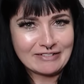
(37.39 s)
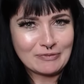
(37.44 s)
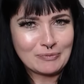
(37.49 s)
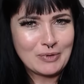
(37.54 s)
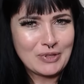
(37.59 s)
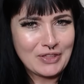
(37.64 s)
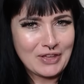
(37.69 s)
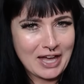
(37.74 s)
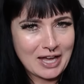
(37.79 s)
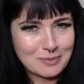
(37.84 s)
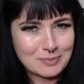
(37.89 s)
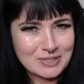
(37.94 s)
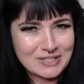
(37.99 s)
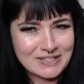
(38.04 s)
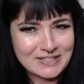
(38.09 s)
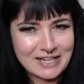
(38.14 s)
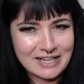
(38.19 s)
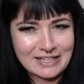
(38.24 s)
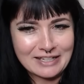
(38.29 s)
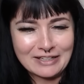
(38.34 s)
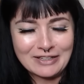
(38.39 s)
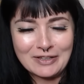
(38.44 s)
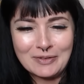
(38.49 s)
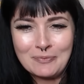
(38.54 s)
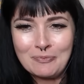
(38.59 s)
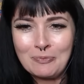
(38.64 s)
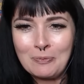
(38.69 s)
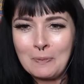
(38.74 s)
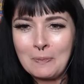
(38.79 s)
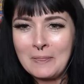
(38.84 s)
with ham steak.
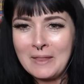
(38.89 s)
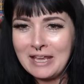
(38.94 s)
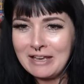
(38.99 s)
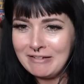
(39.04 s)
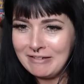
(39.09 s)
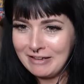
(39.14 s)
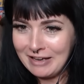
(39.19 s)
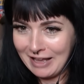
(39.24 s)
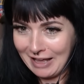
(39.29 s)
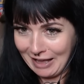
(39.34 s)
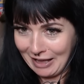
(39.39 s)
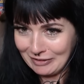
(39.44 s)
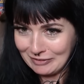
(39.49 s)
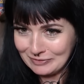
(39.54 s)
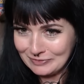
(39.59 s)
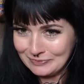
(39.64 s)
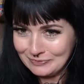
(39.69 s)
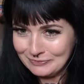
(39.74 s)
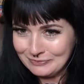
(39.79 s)
Now,